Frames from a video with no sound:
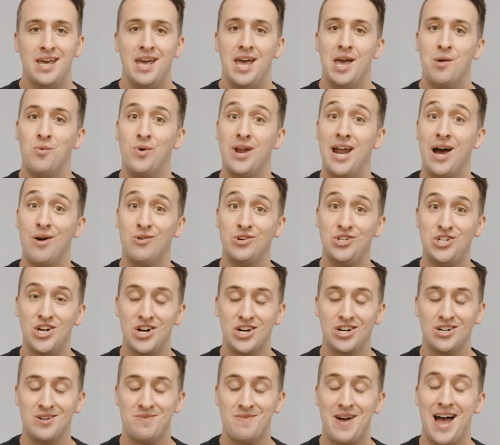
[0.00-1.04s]
And when I was
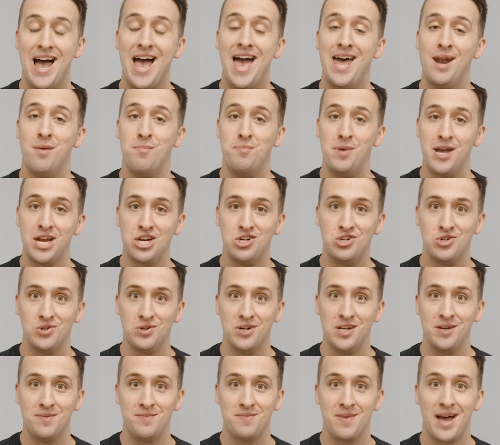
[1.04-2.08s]
younger, I had a big
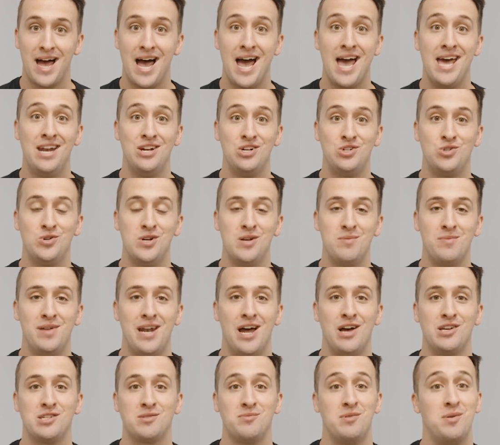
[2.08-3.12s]
dream. I had a dream that
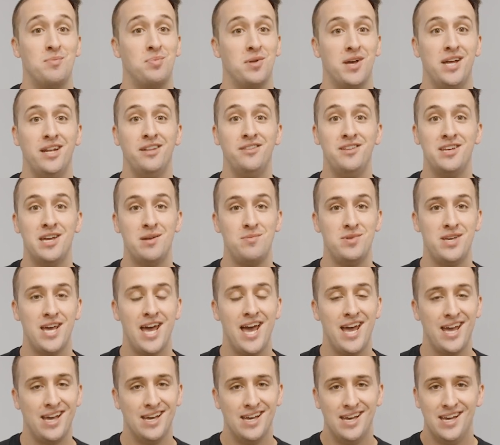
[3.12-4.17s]
I was going to be playing in the
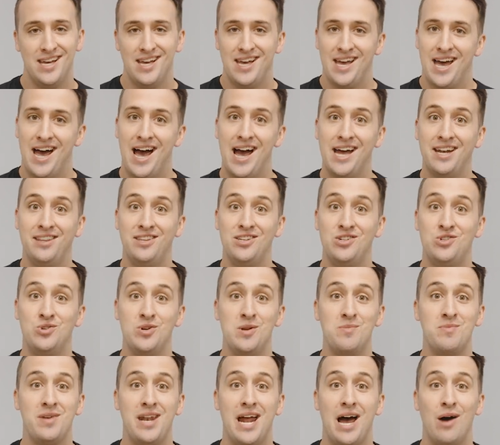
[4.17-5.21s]
NBA. I had the
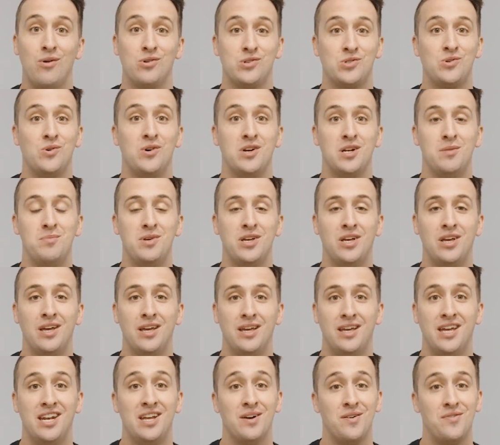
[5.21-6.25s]
dream that I was going to be
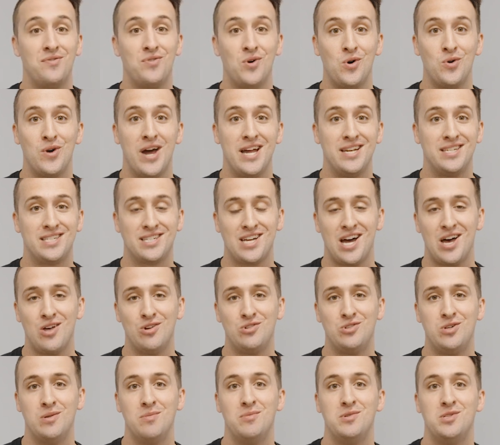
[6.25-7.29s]
getting a full ride
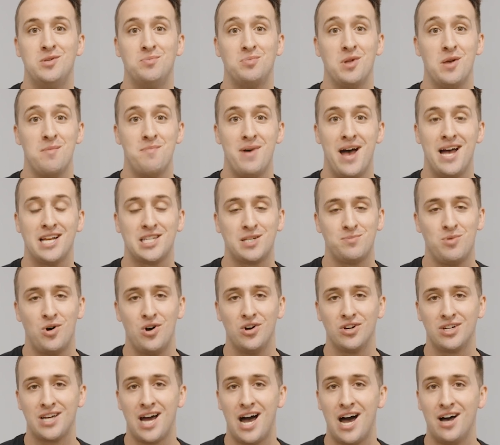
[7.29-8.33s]
scholarship to play
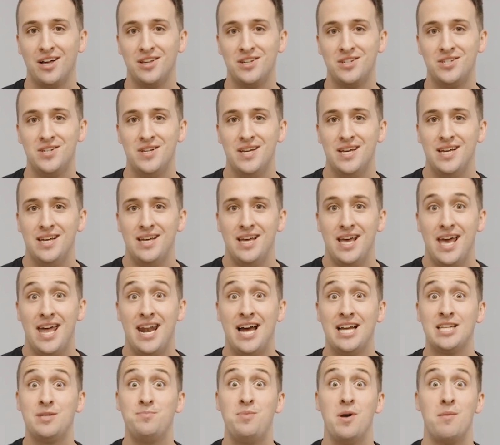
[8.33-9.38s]
basketball in college. And
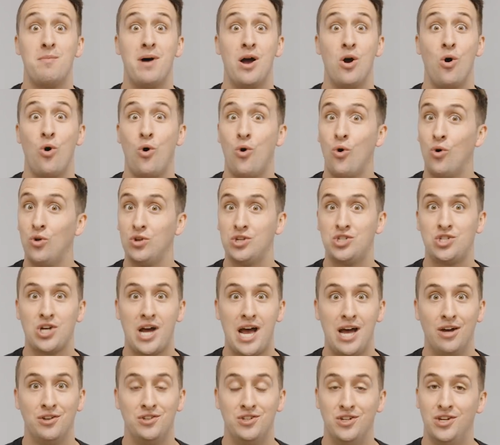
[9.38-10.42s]
I spent my whole
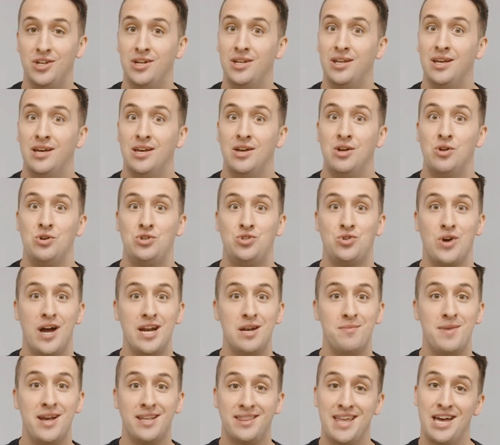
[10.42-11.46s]
childhood trying
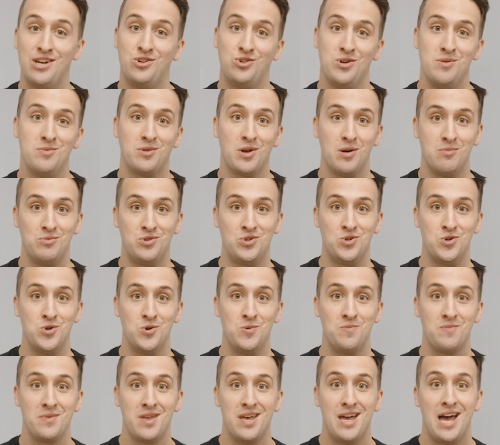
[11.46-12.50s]
to make that dream come
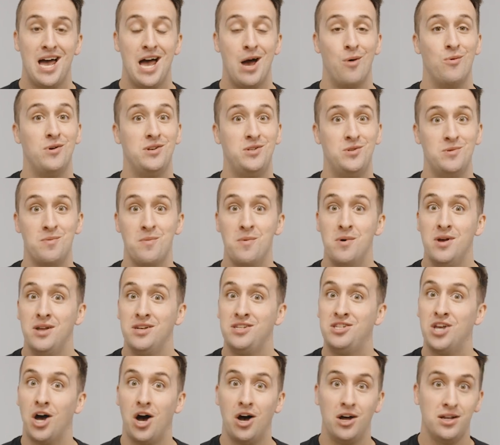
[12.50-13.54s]
true. I went to
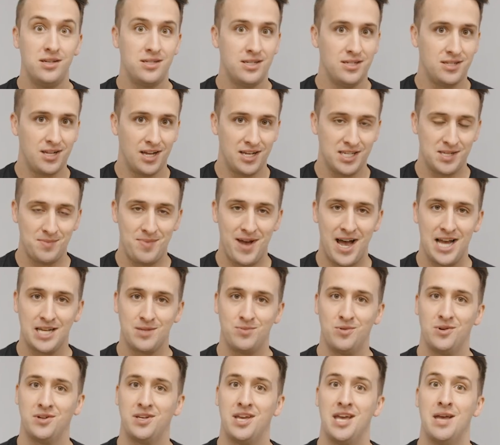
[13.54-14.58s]
tons and tons of
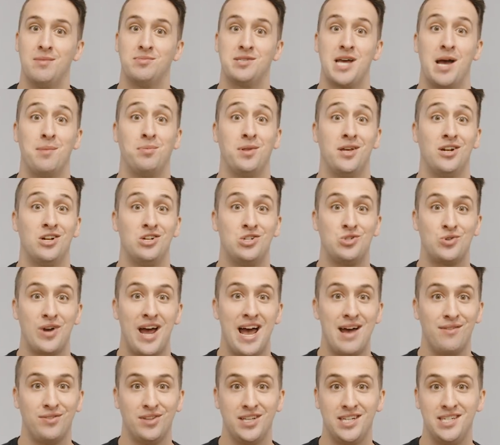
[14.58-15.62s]
basketball camps. I played on
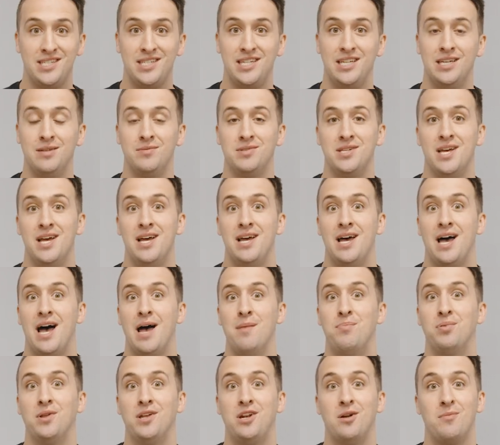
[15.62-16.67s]
traveling teams.
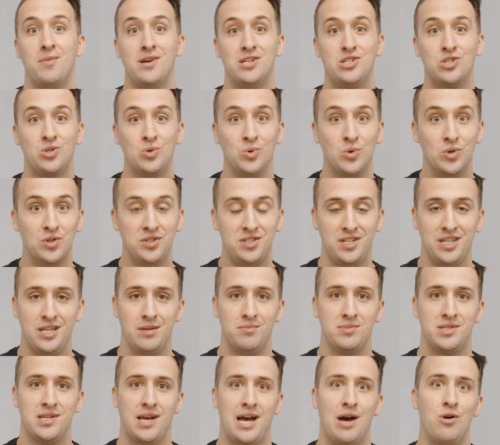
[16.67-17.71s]
I played on my school
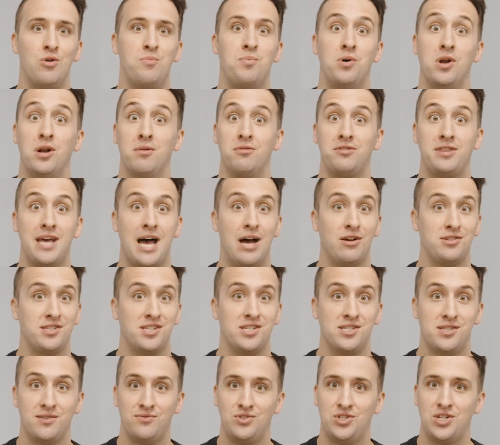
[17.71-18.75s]
teams. I would put up
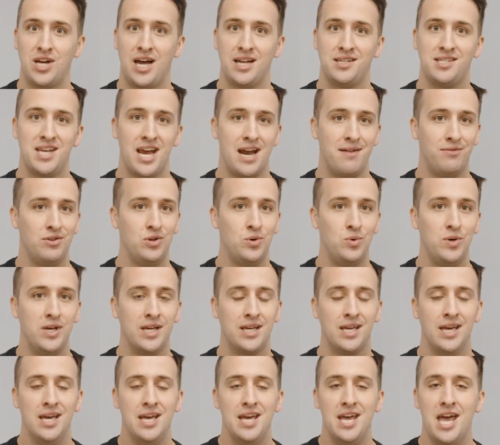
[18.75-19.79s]
thousands of shots every
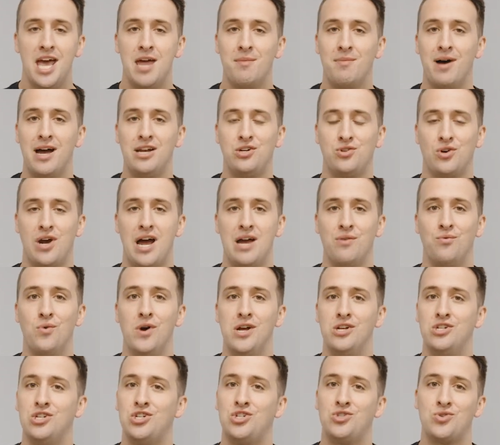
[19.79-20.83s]
week in my
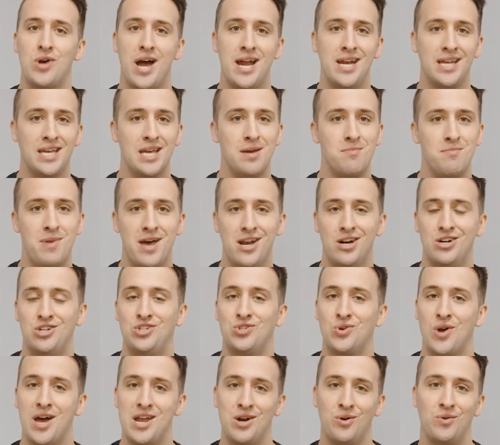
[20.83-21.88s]
driveway, just trying to get better,
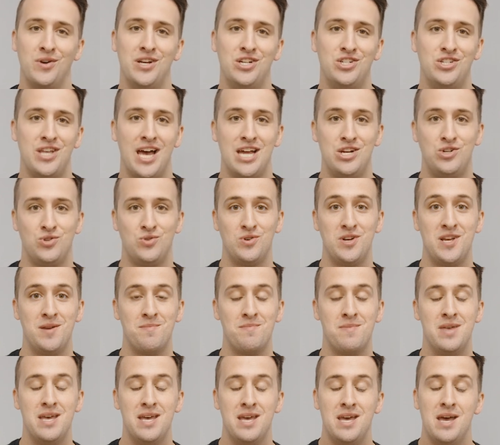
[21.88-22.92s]
trying to reach that
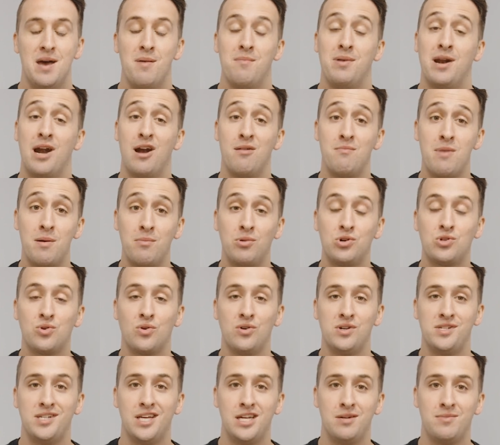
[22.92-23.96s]
dream. But I remember
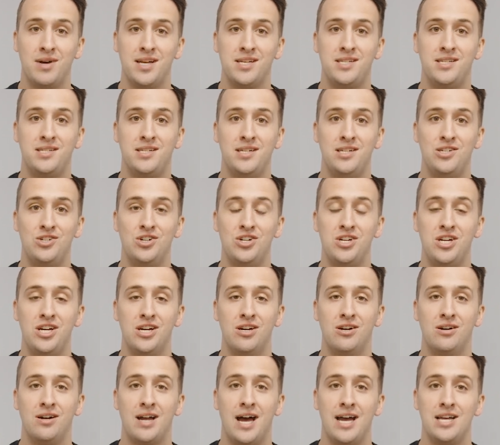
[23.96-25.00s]
towards the end of my senior
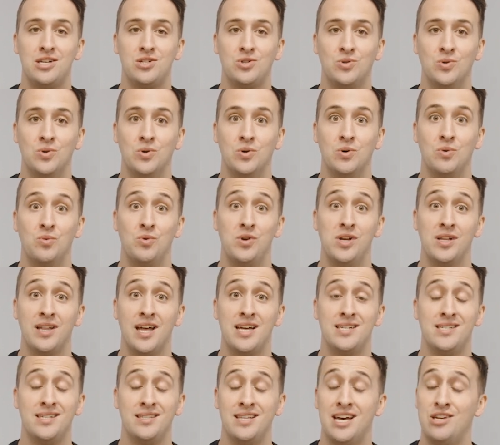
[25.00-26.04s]
year in high school,
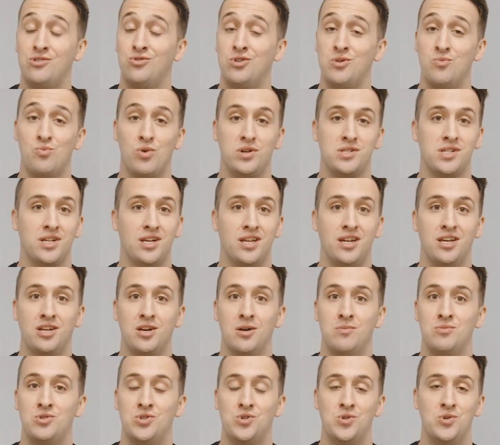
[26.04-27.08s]
realizing that dream wasn't going to
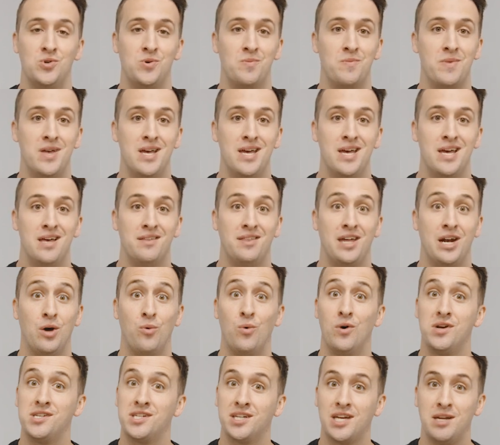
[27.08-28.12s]
come true, that I
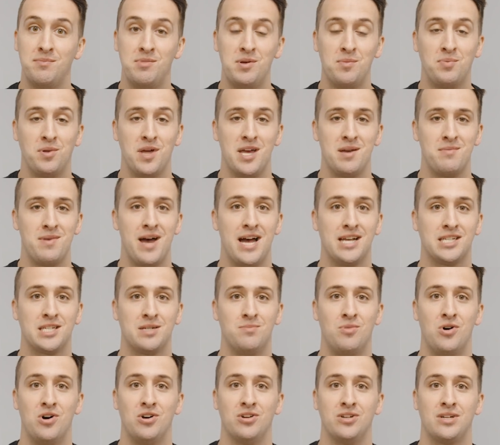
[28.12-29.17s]
wasn't going to be playing
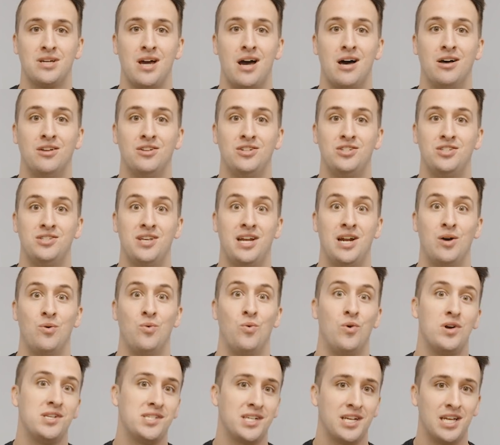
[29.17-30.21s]
basketball in college, that I
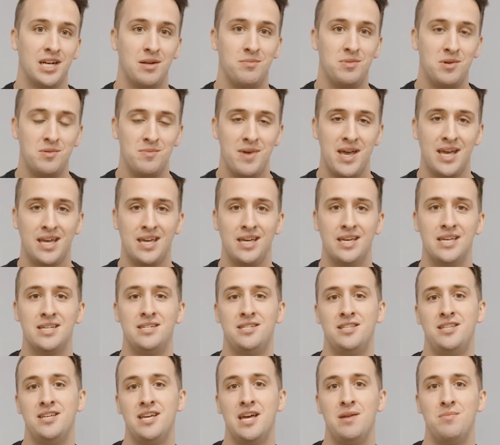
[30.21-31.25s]
wasn't going to be making it
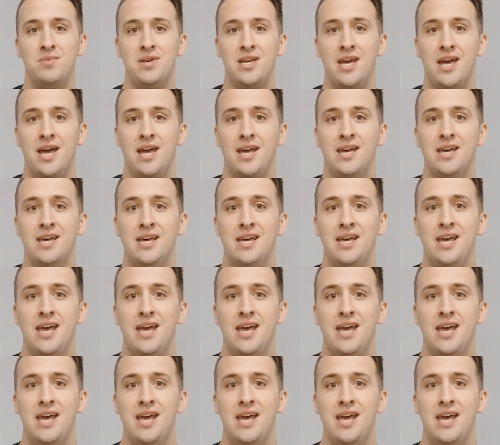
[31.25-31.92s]
to the NBA.